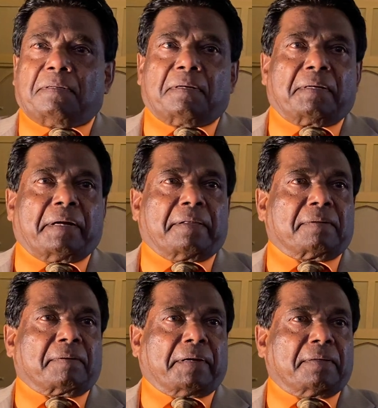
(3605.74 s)
didn't get
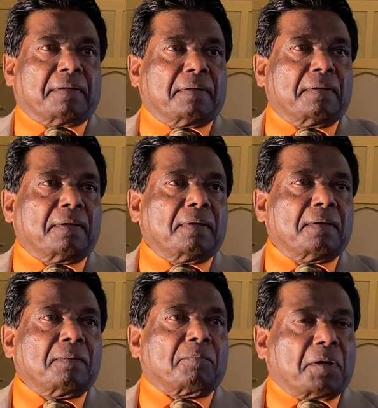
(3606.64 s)
it, right?
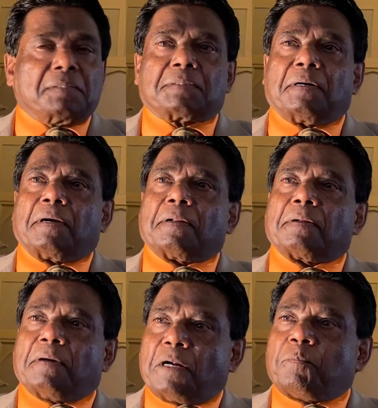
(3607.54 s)
Praise God.
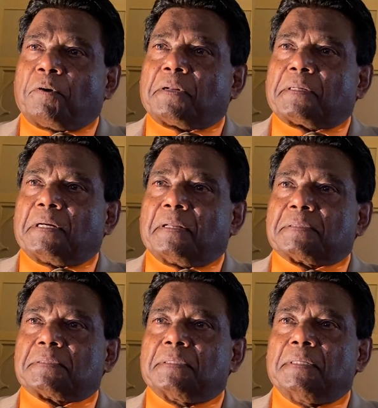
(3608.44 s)
God protected
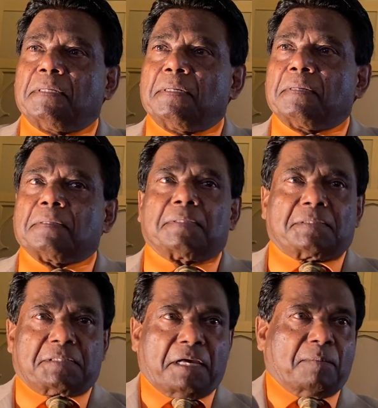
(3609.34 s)
us the
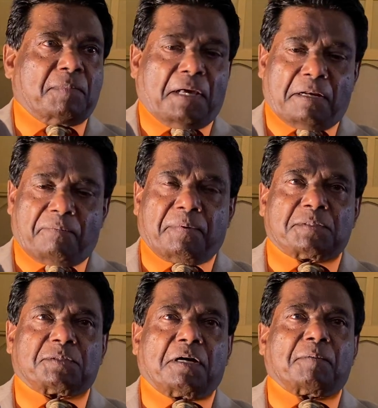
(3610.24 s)
same
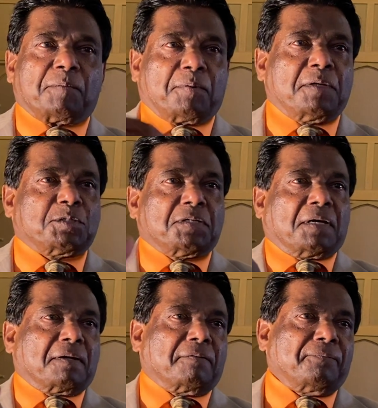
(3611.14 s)
91st Psalm I preached
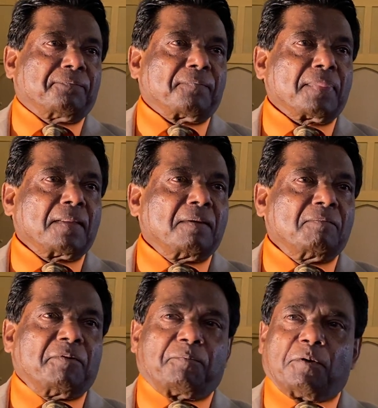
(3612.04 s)
here
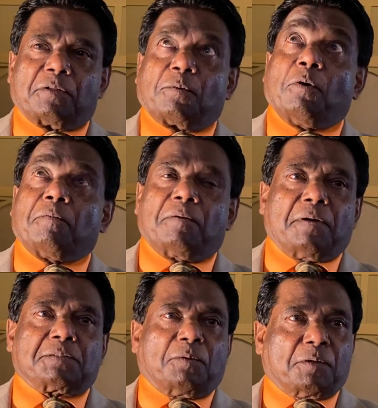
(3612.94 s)
before the COVID
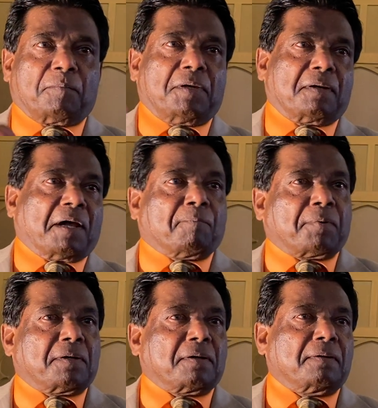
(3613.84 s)
was going to be
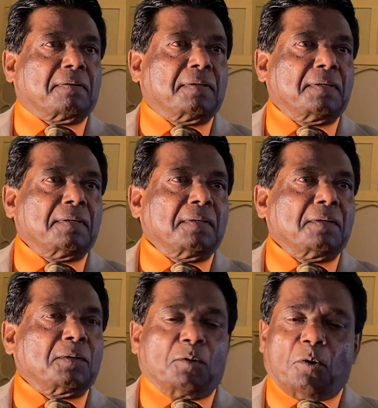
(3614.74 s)
rampant.
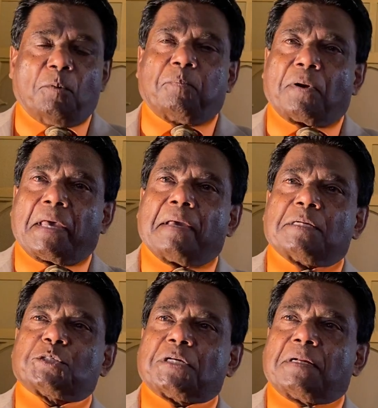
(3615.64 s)
No
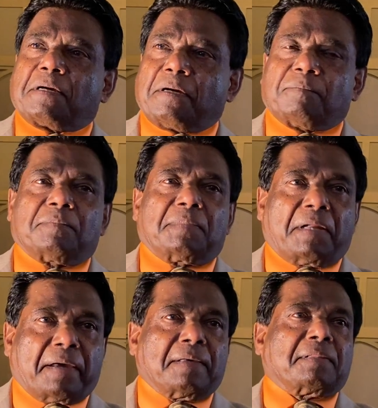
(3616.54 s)
plague shall come
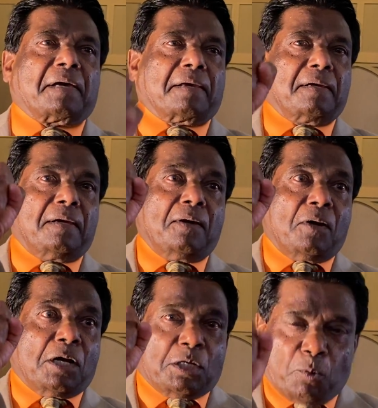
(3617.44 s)
nigh thy
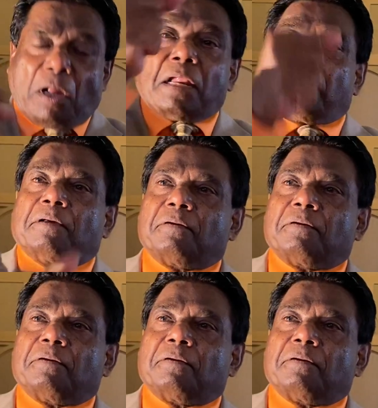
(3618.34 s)
dwelling.